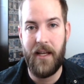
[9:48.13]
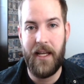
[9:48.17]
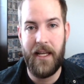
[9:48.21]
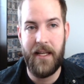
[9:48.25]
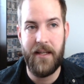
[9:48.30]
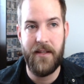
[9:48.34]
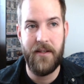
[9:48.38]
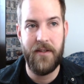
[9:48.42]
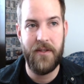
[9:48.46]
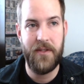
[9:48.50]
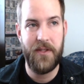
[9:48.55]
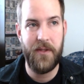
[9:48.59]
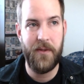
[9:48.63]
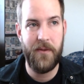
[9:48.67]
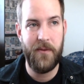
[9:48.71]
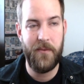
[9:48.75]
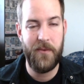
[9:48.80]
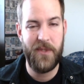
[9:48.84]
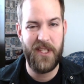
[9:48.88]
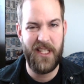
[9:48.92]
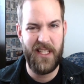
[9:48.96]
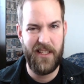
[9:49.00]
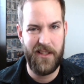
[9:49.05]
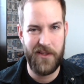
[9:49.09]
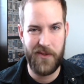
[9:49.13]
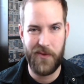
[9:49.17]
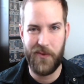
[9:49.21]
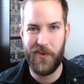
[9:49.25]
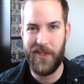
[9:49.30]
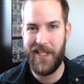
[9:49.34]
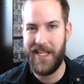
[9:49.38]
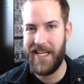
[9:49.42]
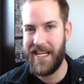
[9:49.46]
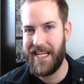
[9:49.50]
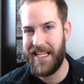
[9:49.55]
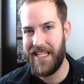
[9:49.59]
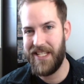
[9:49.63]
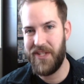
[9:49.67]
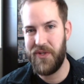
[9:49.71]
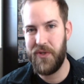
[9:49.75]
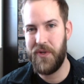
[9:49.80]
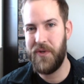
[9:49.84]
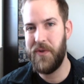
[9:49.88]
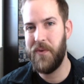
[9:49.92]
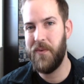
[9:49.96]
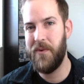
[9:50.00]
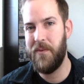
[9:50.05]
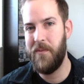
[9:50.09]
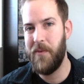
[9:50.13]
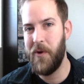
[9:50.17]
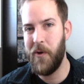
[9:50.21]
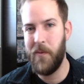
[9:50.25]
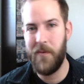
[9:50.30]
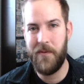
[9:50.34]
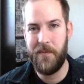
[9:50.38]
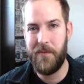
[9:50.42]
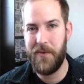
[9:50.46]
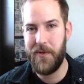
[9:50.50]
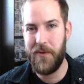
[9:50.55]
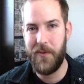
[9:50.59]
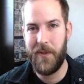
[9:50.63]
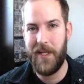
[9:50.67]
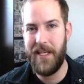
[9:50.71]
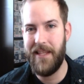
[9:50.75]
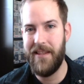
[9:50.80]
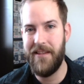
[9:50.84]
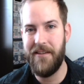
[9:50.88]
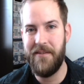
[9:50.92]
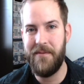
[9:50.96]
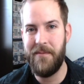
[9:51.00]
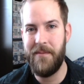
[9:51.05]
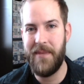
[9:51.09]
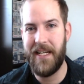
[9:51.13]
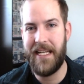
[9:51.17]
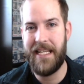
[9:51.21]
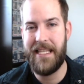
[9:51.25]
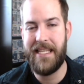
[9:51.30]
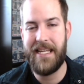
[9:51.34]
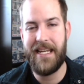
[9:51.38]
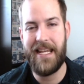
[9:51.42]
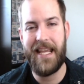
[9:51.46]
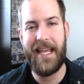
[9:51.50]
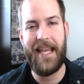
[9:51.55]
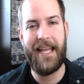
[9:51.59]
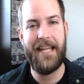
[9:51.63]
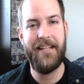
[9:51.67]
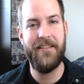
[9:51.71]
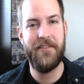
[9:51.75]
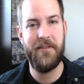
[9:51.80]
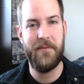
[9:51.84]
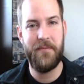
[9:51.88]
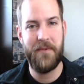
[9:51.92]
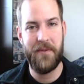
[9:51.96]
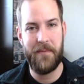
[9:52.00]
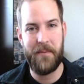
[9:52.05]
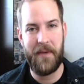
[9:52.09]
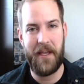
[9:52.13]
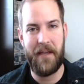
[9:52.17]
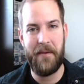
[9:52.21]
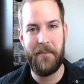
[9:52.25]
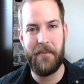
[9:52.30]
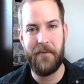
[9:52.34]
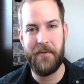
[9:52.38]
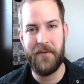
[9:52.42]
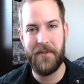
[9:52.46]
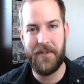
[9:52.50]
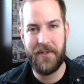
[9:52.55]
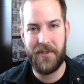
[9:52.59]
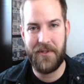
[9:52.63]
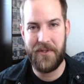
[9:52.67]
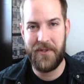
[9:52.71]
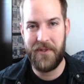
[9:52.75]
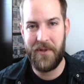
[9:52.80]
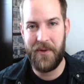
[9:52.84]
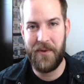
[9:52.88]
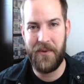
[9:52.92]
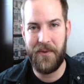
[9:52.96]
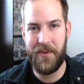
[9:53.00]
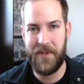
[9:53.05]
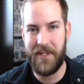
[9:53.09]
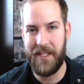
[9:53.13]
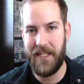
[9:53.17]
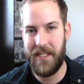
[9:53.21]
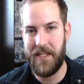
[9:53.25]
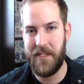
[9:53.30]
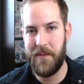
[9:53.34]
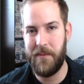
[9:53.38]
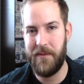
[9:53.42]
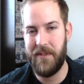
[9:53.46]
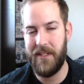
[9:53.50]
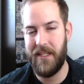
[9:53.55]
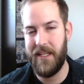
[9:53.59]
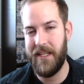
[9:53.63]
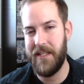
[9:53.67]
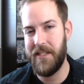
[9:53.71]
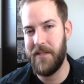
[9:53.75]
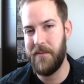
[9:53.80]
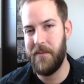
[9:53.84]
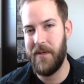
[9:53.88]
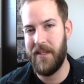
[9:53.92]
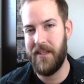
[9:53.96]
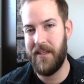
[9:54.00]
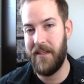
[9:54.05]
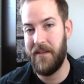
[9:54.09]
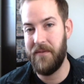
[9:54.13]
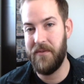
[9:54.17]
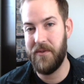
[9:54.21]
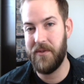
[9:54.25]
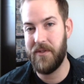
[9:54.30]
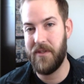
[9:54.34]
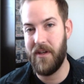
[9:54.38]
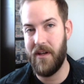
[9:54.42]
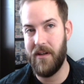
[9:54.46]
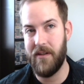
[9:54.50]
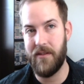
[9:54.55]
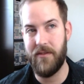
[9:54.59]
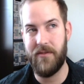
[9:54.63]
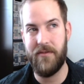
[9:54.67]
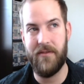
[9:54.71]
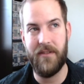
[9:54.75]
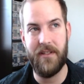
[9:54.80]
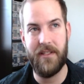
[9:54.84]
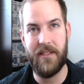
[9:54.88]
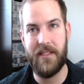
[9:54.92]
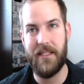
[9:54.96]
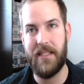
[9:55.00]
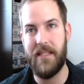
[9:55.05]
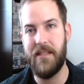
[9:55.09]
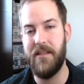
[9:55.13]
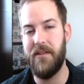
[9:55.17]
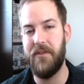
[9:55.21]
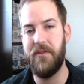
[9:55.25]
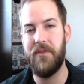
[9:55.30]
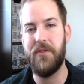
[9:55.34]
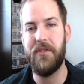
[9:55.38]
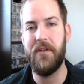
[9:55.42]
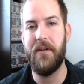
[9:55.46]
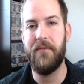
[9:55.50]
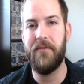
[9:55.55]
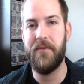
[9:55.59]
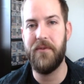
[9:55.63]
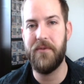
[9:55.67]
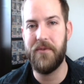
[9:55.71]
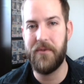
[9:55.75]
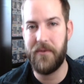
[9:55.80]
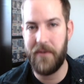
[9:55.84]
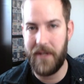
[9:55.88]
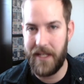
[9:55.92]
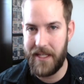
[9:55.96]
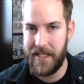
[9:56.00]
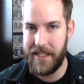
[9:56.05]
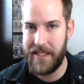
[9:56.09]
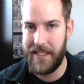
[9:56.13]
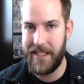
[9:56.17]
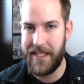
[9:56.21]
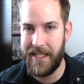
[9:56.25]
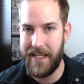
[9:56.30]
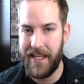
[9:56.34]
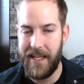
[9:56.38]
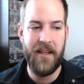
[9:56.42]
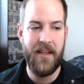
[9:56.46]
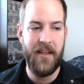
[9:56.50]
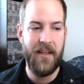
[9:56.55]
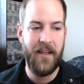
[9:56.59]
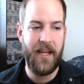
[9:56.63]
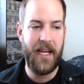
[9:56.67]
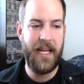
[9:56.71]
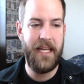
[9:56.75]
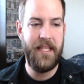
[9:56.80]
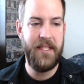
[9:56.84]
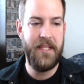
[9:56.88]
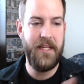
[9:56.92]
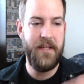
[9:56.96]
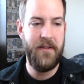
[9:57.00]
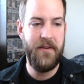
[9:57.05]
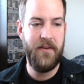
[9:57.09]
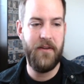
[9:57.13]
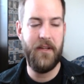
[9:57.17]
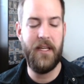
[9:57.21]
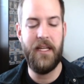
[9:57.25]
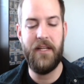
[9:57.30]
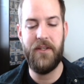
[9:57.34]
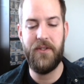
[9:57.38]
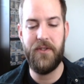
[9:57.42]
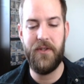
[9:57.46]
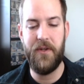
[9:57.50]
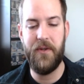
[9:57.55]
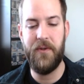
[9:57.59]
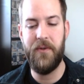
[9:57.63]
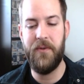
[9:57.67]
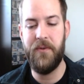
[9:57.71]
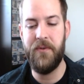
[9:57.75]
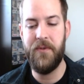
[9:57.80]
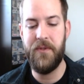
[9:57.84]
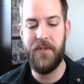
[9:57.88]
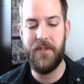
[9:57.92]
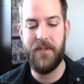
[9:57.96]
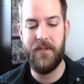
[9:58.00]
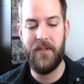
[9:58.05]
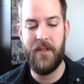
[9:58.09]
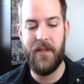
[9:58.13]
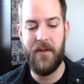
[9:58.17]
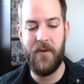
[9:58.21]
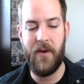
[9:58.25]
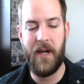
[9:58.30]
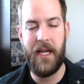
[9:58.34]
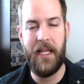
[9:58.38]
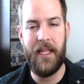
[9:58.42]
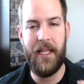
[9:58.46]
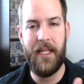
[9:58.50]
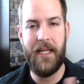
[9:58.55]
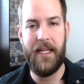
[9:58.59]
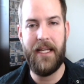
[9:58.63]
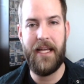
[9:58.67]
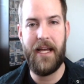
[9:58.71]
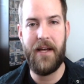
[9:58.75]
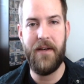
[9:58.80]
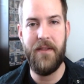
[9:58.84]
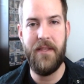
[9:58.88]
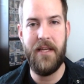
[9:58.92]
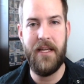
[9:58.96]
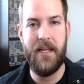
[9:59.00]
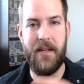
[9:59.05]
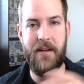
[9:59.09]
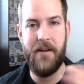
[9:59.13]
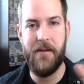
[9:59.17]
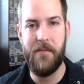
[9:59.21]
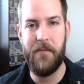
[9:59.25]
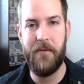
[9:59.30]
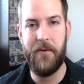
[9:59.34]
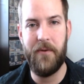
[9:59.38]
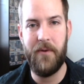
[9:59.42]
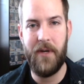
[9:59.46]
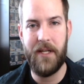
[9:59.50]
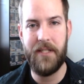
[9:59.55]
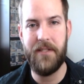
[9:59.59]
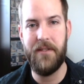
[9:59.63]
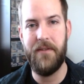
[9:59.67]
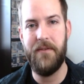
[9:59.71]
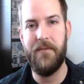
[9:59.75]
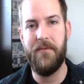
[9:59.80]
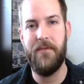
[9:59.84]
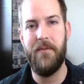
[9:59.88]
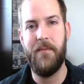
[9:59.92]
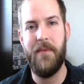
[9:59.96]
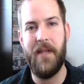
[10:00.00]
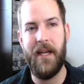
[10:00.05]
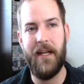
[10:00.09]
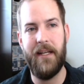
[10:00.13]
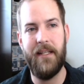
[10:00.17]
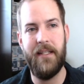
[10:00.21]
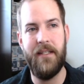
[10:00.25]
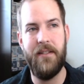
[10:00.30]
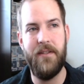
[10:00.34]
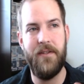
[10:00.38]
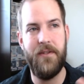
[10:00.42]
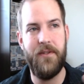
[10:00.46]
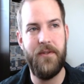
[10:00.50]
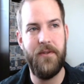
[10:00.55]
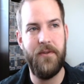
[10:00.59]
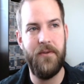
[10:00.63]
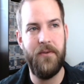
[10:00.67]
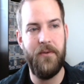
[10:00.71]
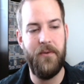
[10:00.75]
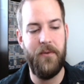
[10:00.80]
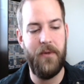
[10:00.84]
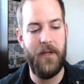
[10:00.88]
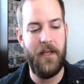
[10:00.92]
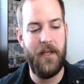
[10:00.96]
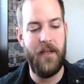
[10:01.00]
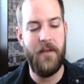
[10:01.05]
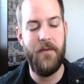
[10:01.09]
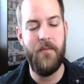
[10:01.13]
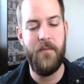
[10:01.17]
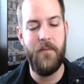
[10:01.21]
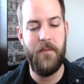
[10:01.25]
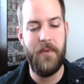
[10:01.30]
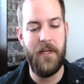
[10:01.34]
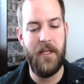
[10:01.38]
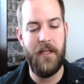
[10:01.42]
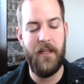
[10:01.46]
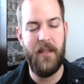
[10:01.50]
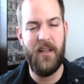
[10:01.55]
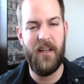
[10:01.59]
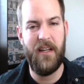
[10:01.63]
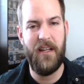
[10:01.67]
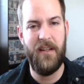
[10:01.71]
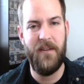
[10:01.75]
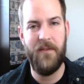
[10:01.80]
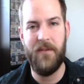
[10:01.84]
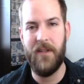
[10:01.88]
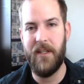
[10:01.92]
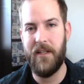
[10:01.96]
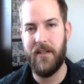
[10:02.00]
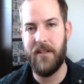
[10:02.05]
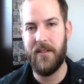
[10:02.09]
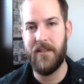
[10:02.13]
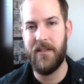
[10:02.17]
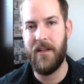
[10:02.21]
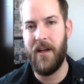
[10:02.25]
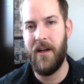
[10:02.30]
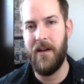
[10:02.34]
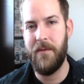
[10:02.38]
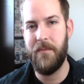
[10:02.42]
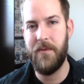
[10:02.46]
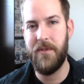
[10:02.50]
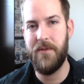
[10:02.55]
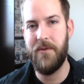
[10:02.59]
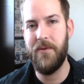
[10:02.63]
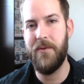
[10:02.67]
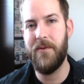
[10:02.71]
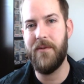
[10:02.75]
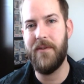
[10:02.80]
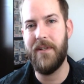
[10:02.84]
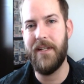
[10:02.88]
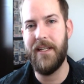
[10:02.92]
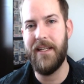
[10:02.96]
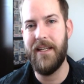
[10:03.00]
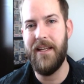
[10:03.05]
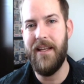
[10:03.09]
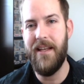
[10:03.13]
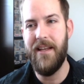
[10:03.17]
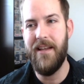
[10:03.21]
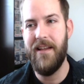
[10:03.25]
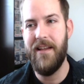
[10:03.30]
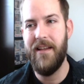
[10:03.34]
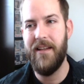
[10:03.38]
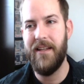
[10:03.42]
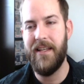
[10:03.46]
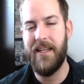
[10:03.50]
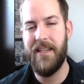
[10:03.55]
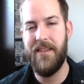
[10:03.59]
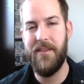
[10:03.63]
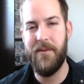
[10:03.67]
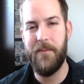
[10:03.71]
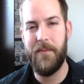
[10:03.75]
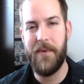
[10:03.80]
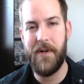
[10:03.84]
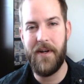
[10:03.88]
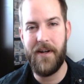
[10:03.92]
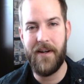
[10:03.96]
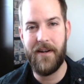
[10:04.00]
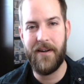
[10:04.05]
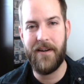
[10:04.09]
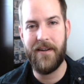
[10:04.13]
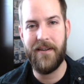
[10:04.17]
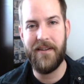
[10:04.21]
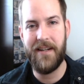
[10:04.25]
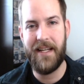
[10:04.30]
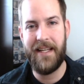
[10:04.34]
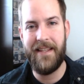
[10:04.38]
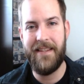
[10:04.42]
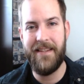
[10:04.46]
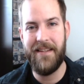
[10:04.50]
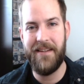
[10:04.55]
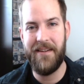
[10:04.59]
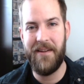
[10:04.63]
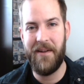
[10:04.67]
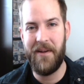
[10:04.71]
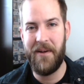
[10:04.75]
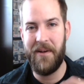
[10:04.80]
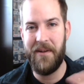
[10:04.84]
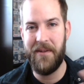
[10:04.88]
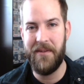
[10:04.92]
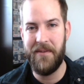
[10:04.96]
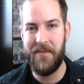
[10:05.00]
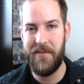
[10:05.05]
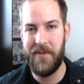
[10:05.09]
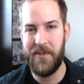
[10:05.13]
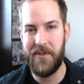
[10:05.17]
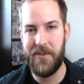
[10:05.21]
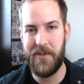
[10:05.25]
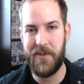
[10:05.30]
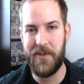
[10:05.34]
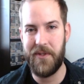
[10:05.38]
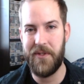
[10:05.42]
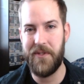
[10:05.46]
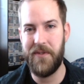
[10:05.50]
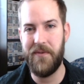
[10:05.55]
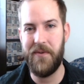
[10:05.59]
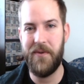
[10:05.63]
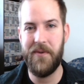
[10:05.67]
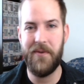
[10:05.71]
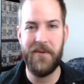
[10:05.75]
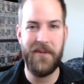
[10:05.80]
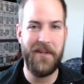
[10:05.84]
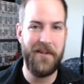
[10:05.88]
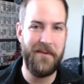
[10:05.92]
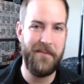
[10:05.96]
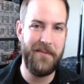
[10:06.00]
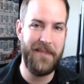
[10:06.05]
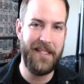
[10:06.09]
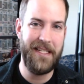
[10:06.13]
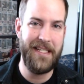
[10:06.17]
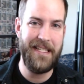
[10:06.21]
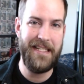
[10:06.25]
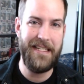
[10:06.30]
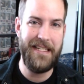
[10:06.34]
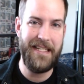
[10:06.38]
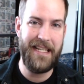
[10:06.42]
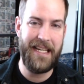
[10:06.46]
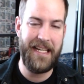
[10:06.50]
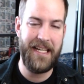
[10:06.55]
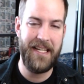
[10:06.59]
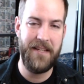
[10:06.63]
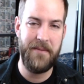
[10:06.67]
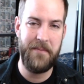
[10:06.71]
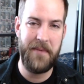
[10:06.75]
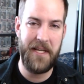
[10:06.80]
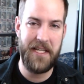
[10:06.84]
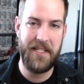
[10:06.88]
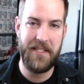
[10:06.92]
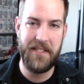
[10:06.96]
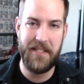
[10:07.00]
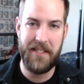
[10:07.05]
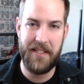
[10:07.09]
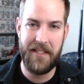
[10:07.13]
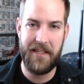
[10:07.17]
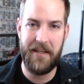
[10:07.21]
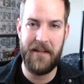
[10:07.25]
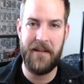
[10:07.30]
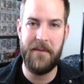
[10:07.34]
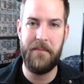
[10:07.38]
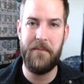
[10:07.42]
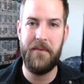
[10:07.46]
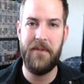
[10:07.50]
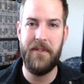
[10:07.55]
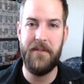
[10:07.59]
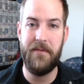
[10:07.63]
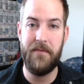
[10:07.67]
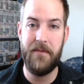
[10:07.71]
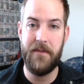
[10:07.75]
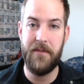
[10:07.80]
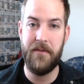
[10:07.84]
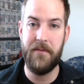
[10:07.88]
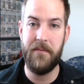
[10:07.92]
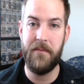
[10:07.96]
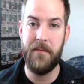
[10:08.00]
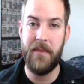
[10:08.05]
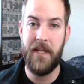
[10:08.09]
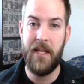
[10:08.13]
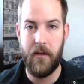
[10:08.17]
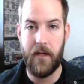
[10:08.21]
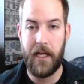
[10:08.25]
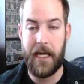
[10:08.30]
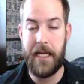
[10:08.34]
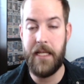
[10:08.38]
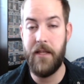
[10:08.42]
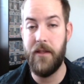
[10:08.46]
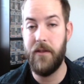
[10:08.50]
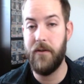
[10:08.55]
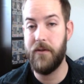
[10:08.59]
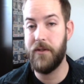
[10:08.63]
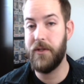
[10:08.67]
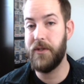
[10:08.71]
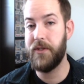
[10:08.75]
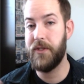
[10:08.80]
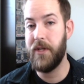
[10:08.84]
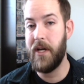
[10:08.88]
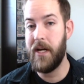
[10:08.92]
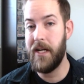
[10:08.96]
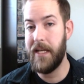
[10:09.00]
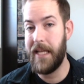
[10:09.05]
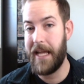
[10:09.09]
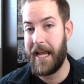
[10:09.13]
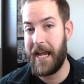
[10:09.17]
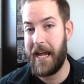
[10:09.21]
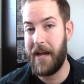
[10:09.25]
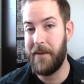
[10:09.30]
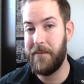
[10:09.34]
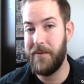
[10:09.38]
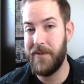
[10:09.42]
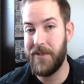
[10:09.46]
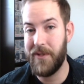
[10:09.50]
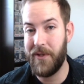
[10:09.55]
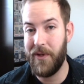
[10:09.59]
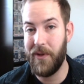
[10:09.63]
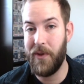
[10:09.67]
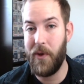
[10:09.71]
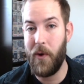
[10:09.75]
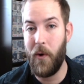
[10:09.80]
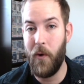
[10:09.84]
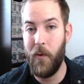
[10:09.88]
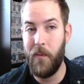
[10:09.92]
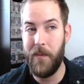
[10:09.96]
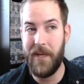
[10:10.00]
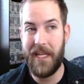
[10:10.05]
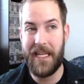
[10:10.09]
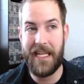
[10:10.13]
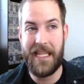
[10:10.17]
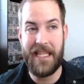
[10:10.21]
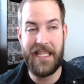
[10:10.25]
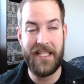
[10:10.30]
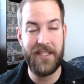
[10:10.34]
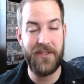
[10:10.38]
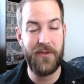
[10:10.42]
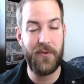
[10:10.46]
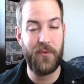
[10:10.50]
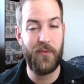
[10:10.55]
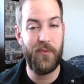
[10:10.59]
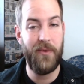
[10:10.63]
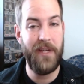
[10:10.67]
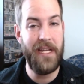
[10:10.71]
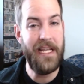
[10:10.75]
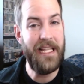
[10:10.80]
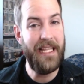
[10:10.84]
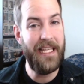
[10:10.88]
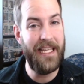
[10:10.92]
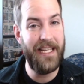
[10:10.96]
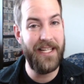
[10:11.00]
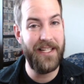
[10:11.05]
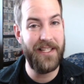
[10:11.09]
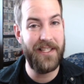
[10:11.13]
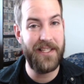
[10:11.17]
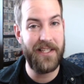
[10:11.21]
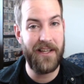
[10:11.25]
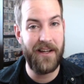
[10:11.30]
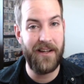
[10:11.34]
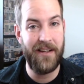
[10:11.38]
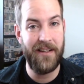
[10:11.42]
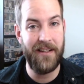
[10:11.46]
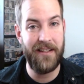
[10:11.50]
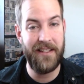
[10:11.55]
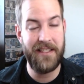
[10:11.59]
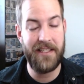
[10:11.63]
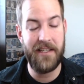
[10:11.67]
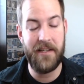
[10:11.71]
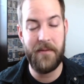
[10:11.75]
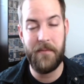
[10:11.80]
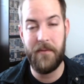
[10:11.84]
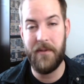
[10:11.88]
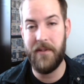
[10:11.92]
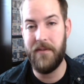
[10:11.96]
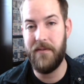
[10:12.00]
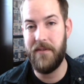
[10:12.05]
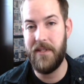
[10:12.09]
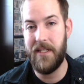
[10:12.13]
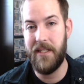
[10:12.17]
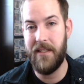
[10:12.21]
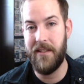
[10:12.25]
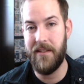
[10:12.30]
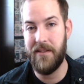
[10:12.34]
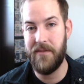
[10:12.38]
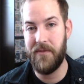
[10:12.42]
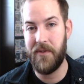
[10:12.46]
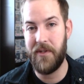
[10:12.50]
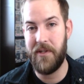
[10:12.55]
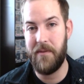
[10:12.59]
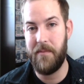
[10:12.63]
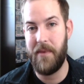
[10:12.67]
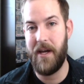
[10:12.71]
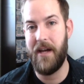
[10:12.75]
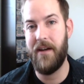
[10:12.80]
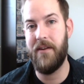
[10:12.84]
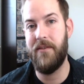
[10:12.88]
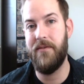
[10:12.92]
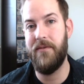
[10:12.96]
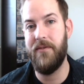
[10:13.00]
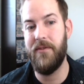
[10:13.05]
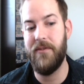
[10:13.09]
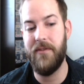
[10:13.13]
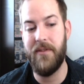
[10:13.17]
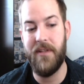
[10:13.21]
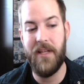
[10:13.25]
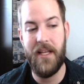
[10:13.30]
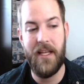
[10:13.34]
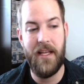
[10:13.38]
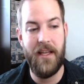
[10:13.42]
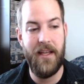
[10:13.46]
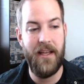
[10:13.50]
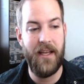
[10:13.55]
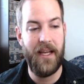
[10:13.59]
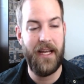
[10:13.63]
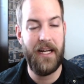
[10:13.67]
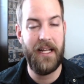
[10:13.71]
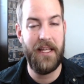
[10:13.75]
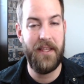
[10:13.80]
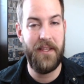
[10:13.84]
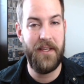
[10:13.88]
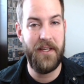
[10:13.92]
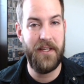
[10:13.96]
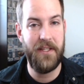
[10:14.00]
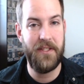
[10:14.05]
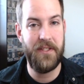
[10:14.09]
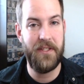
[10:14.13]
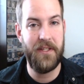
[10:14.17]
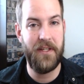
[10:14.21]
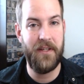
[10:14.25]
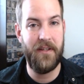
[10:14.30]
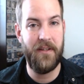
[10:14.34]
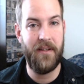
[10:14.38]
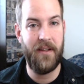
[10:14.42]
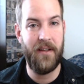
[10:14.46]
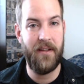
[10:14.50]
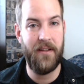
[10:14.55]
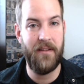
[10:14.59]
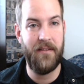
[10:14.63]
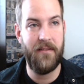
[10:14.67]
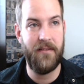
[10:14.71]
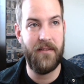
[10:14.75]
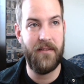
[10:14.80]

And so it was like this really nice genuine moment between them, and then he hands him the paper to show that he's been kissed by the evil songstress, and then stuff goes crazy. And then it shows, you know, I like how they end up progressing from that into him being kind of like a sob story in the bar, and then all of the circus folk come in and basically uplift him. And then there's a song that happens called Home Again that's a really good song. It's uplifting, it's very powerful, and I think it's I